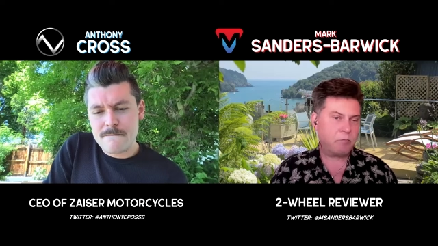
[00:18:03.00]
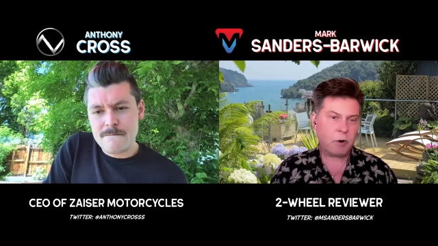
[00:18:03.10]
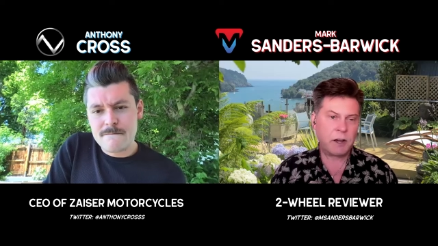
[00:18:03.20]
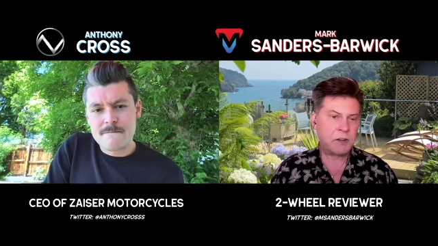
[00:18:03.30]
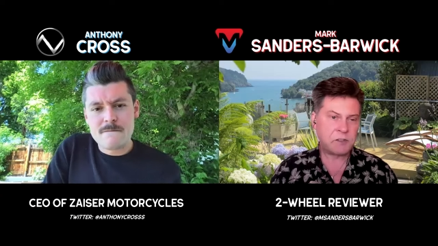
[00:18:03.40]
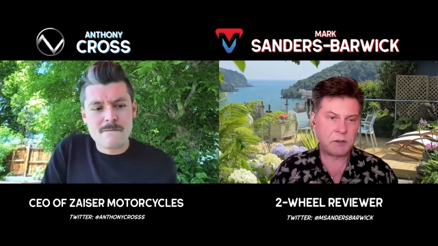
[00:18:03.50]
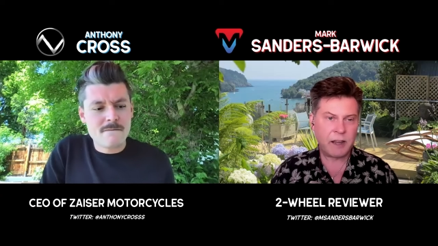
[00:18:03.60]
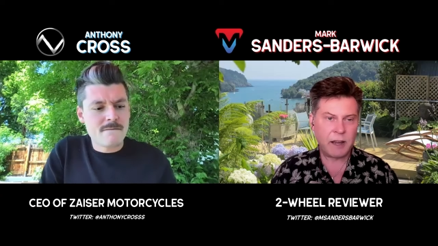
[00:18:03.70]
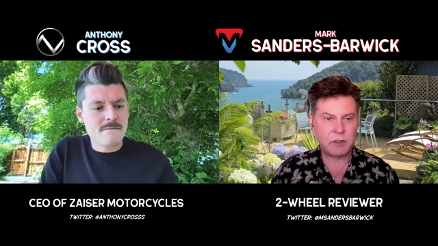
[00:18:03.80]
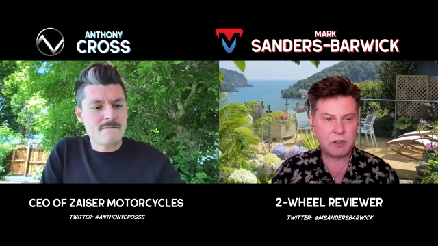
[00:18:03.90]
Speaker 1: riders over
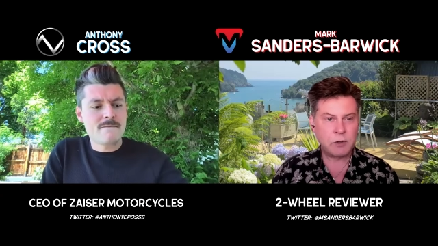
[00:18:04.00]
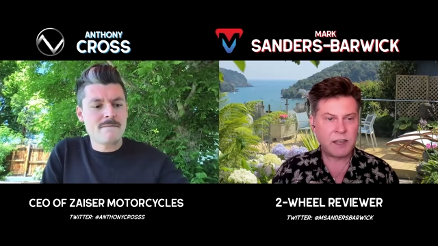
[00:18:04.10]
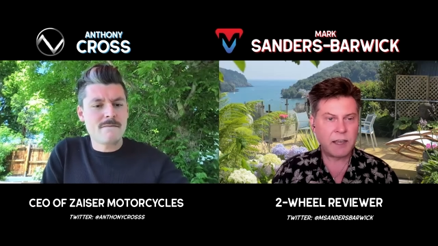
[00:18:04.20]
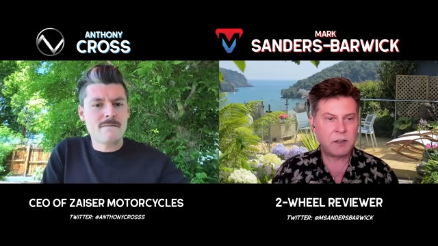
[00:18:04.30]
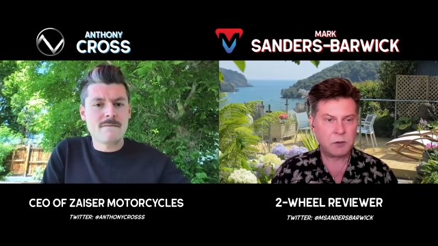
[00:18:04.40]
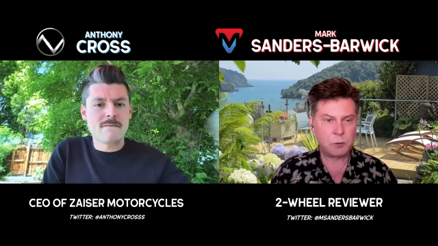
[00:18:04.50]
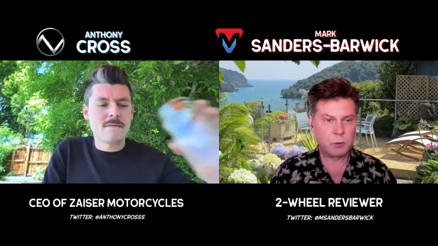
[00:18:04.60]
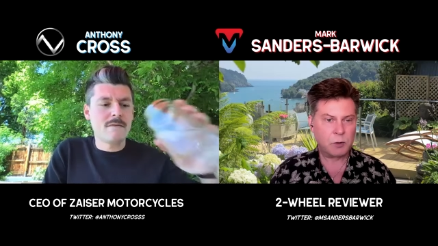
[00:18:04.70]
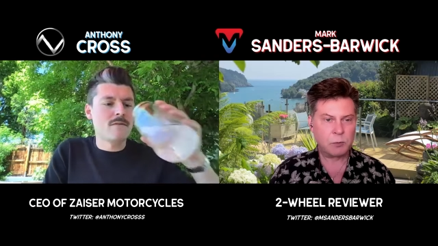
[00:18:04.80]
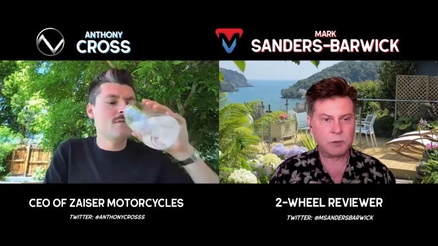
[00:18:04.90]
here in the UK who
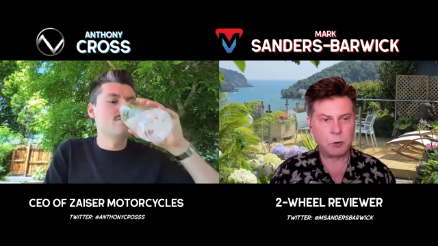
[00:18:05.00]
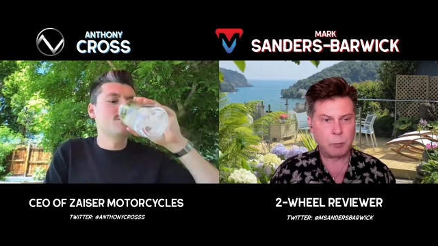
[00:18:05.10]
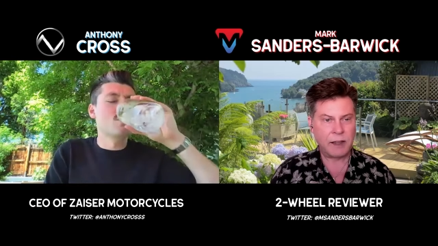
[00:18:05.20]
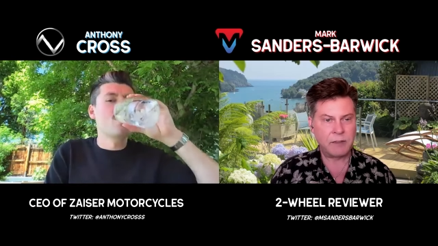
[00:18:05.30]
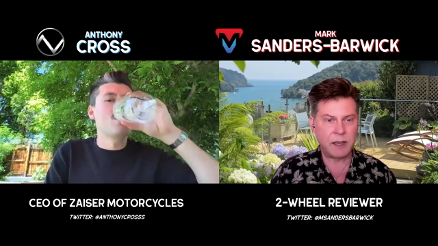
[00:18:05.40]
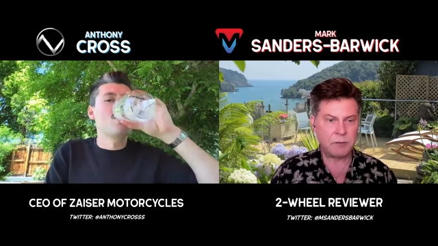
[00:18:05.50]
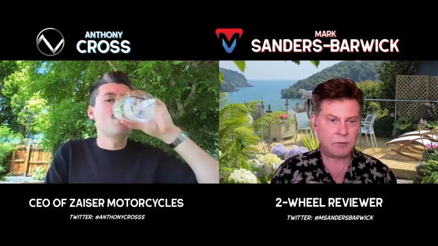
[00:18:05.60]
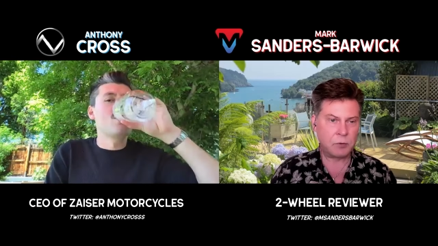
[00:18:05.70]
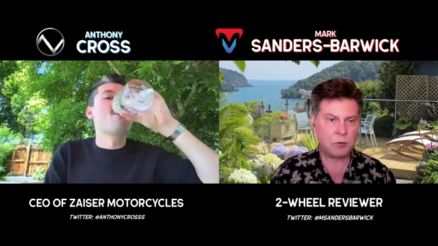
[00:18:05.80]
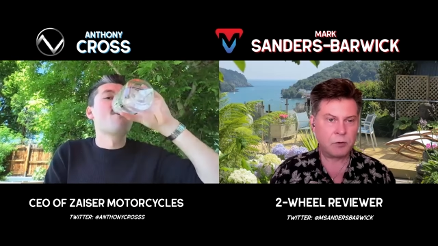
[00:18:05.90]
will who pay that
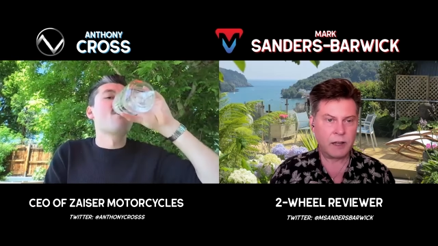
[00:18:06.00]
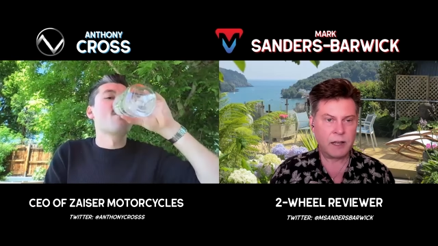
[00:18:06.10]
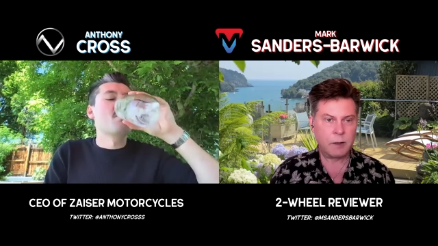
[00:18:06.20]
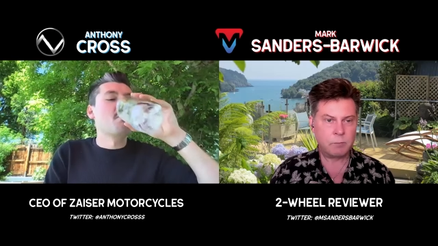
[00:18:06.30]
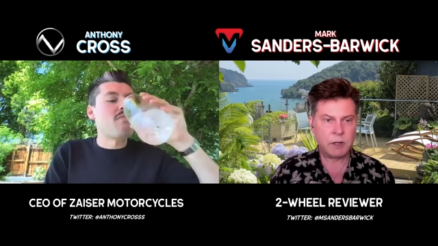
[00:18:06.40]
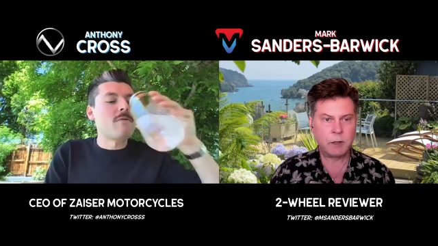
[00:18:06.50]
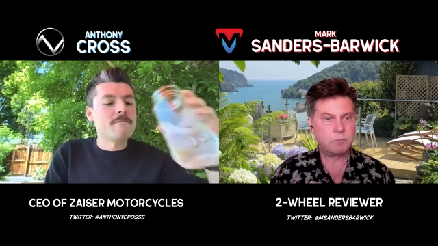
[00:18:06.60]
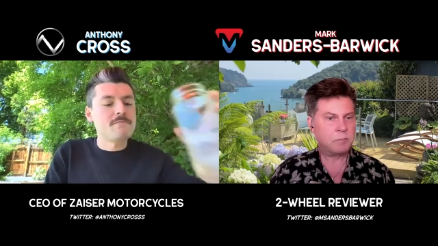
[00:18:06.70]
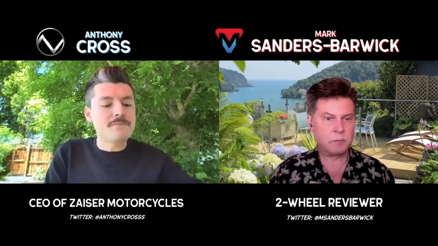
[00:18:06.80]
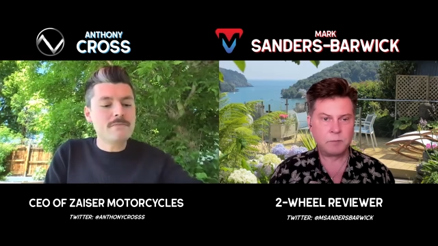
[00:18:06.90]
for um, you know
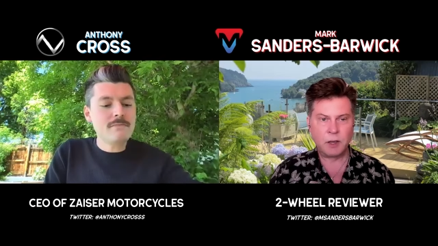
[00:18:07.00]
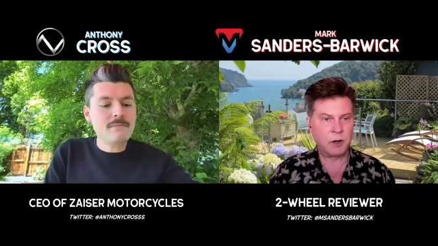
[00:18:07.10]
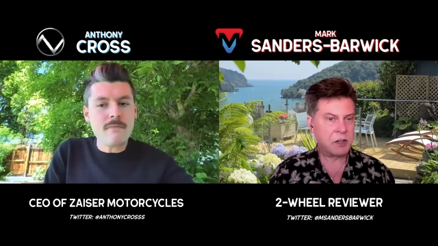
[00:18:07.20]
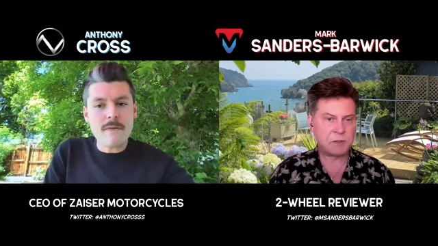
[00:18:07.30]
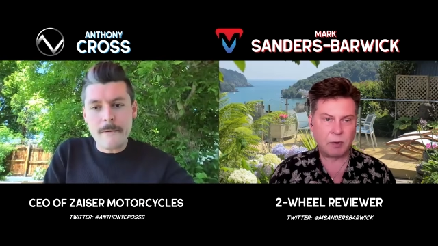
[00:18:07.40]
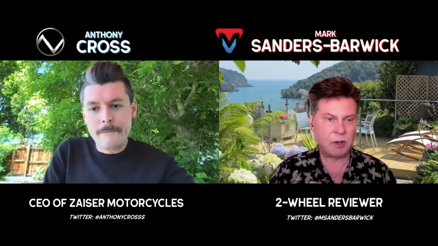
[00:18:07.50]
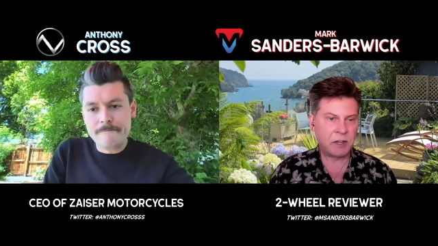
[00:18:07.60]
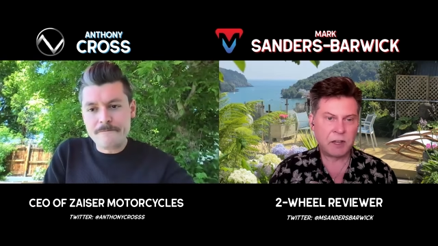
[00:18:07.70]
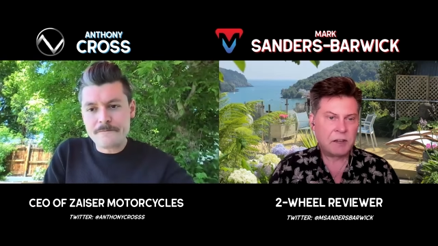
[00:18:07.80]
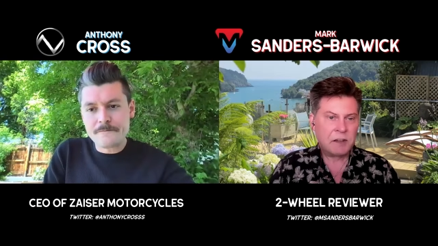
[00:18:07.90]
an ice
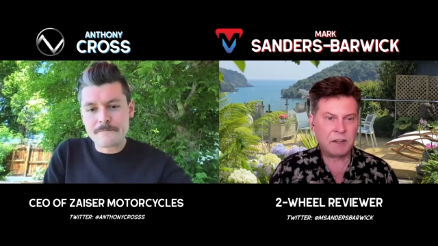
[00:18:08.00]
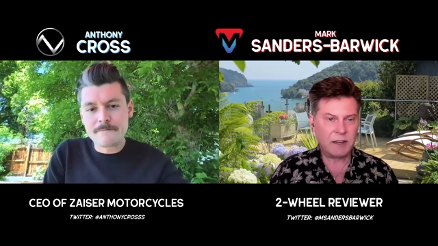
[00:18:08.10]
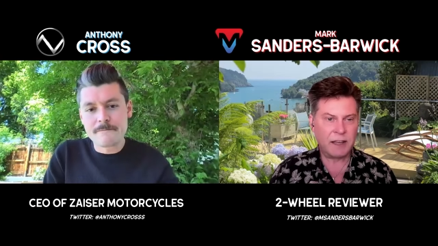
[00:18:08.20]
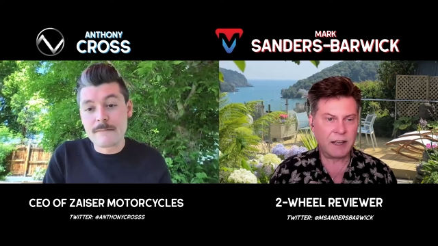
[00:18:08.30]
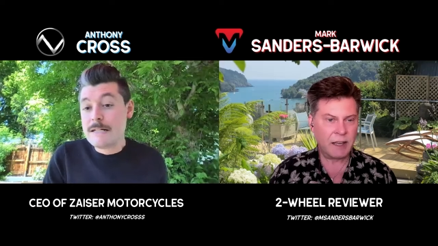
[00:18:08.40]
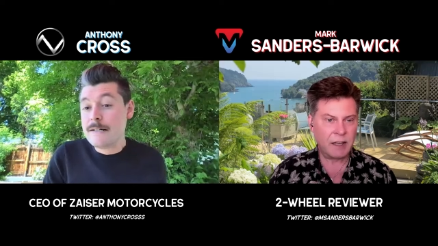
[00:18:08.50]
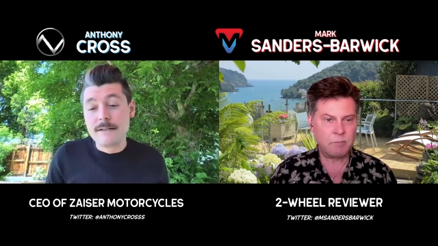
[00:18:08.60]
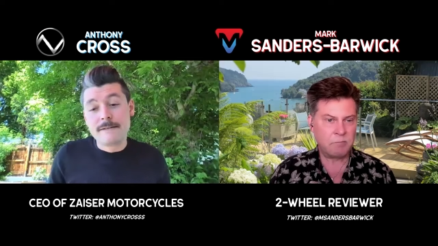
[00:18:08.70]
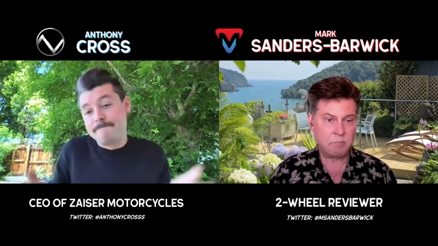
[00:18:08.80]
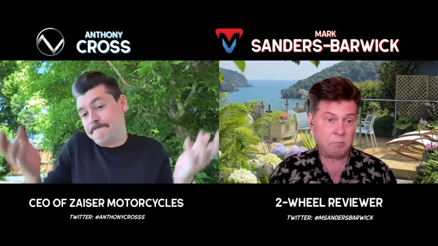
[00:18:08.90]
bike.
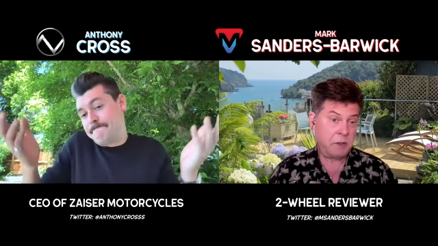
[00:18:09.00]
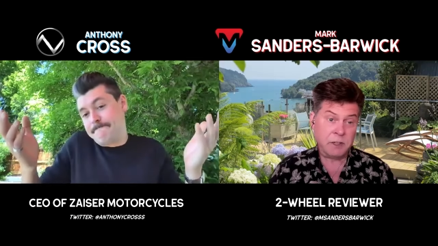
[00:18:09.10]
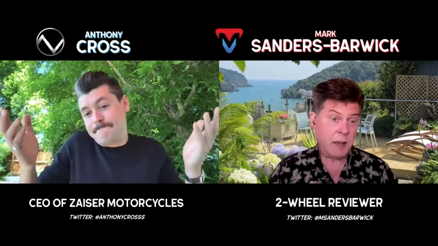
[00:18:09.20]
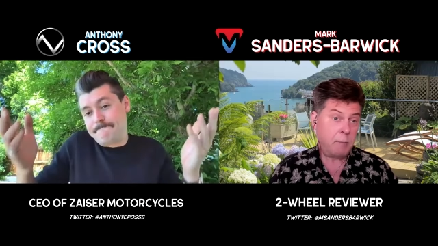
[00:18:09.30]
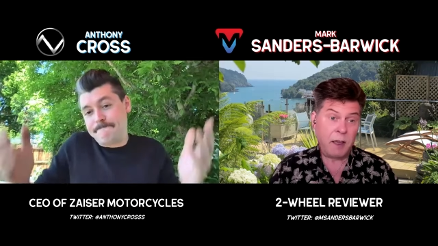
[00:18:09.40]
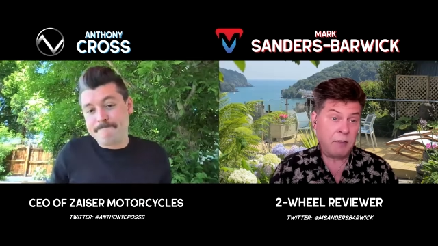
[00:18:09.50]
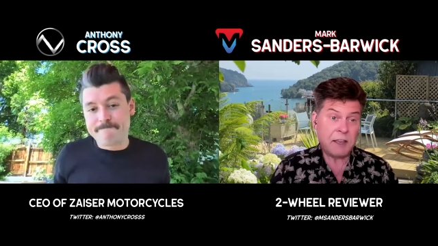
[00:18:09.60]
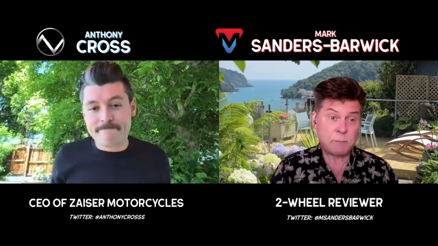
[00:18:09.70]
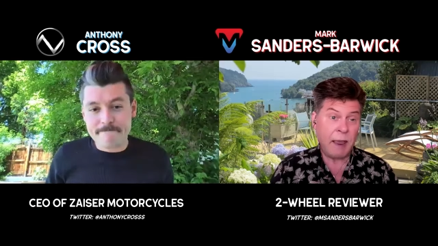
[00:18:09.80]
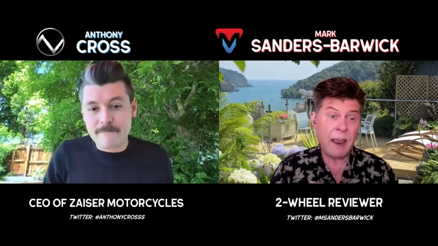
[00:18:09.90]
Um, Yep, and that's
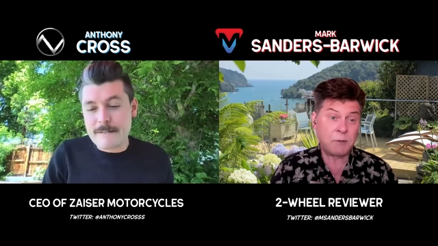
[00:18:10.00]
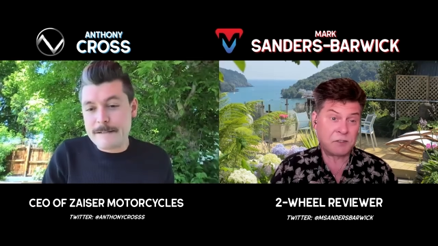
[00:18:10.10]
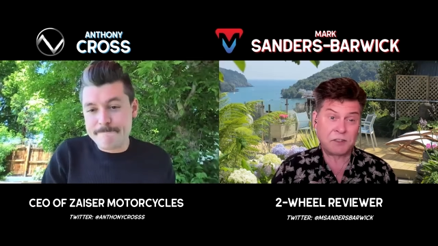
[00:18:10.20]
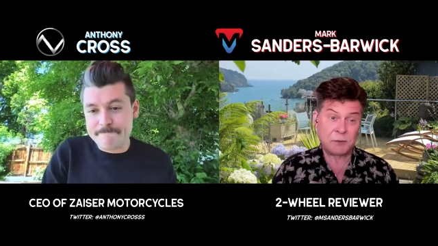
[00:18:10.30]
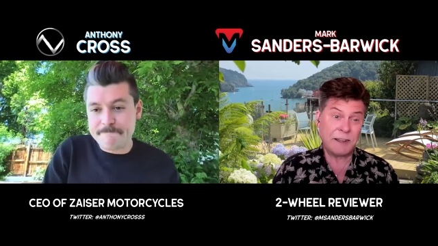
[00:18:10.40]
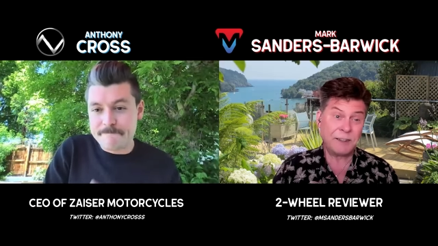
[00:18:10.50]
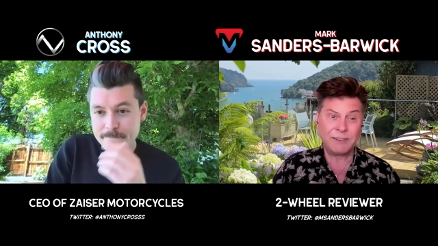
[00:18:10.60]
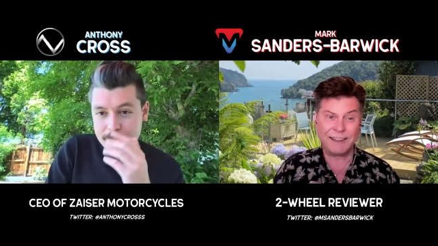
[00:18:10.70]
pounds as well.